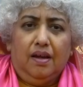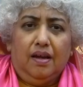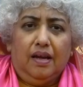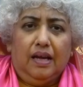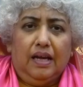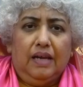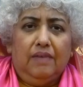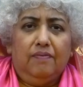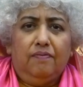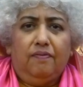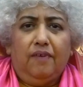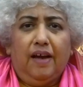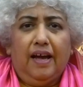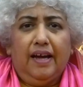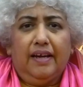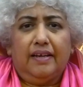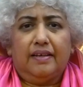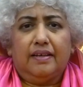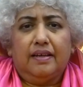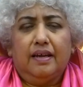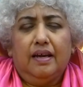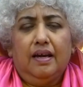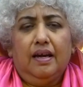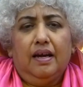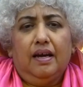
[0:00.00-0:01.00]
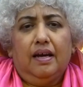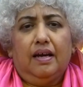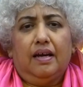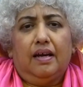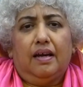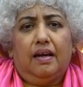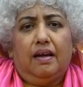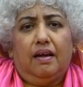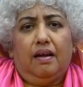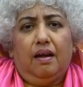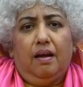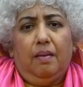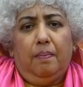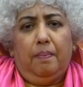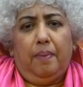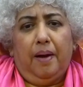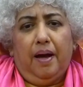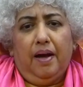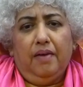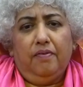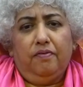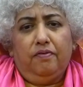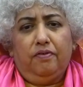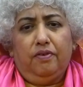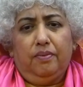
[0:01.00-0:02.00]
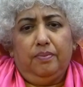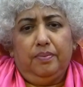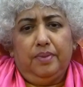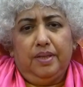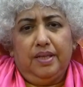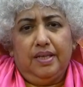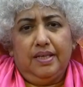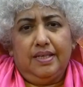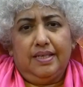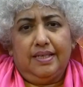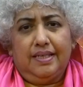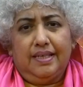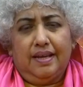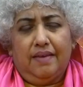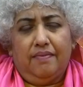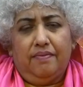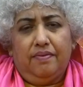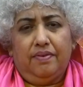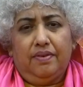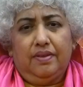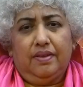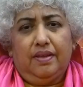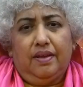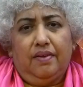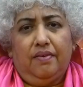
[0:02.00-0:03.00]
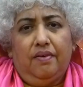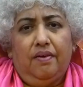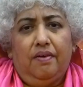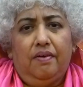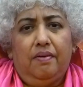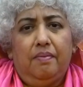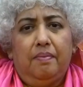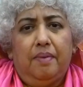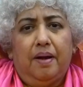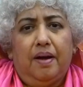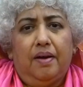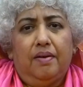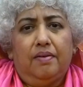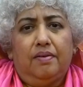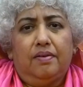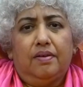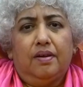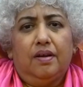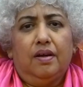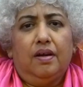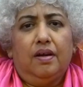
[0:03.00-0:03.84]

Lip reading: In fact, apart from these 7, there are about